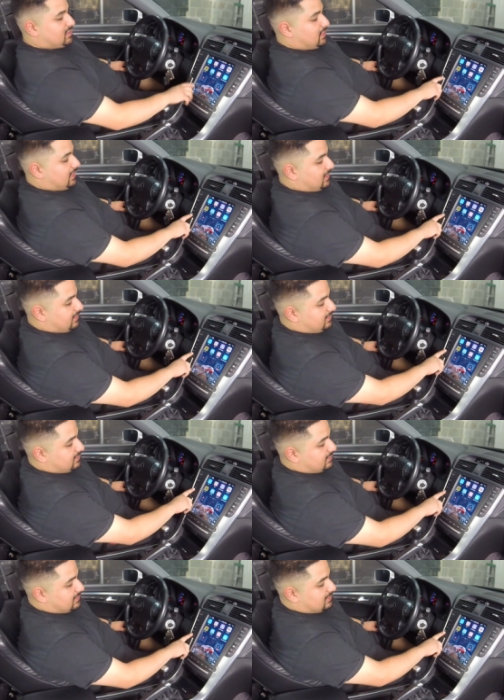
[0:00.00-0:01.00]
So like
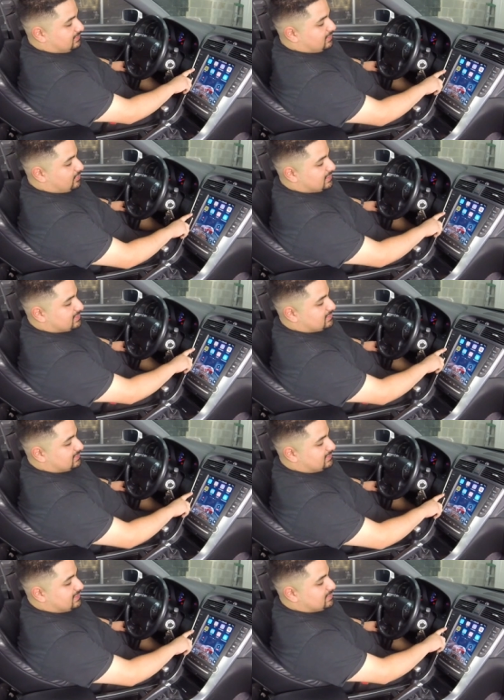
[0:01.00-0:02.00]
the there is
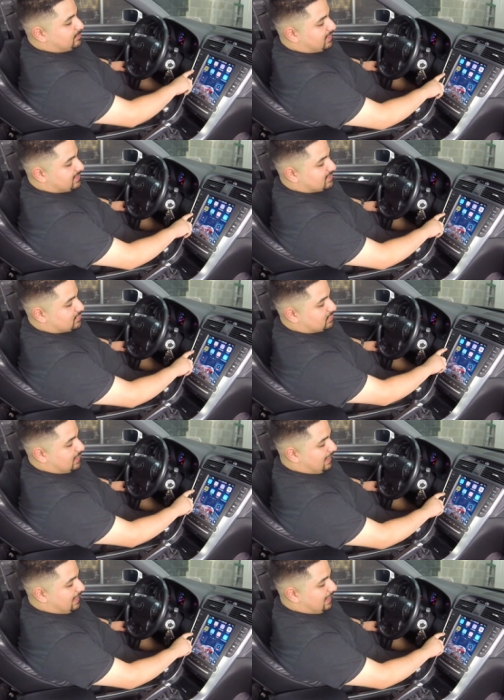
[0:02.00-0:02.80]
these buttons,